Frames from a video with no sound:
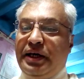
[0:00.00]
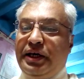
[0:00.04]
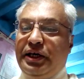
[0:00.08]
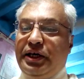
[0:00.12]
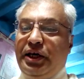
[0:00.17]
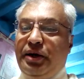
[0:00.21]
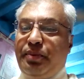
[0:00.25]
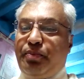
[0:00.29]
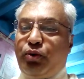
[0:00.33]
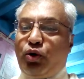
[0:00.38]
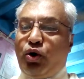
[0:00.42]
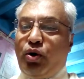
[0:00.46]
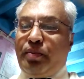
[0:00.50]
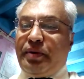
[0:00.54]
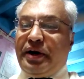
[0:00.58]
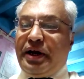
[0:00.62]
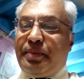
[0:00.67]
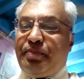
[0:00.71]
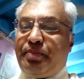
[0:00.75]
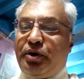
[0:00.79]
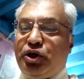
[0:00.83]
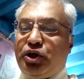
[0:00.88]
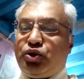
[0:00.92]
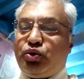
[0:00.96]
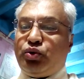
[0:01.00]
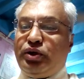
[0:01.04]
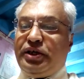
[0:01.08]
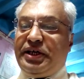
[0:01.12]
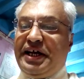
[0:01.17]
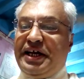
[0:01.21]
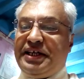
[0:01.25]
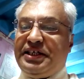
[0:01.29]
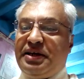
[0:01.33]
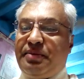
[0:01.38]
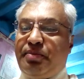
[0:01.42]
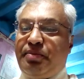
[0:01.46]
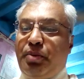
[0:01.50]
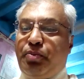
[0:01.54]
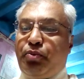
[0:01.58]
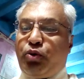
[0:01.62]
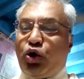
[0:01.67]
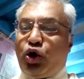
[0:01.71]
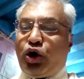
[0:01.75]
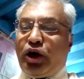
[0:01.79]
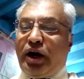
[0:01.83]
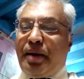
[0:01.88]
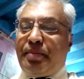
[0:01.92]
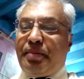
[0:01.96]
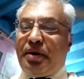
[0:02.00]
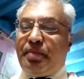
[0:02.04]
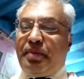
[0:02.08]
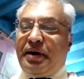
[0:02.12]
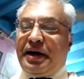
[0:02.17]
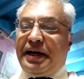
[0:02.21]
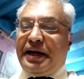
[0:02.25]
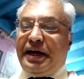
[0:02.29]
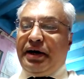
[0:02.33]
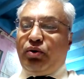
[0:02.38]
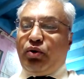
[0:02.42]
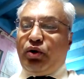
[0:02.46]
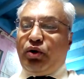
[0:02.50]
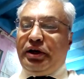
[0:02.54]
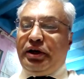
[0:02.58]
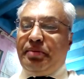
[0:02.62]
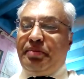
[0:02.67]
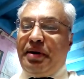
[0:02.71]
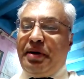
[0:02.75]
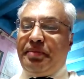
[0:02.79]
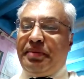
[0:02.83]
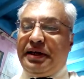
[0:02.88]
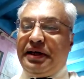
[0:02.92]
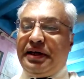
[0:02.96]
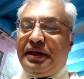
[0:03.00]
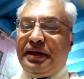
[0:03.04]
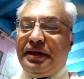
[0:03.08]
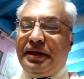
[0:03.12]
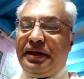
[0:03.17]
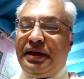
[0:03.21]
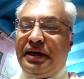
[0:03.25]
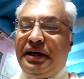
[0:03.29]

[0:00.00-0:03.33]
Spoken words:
EEPROM refers to erasable programmable read-only memory.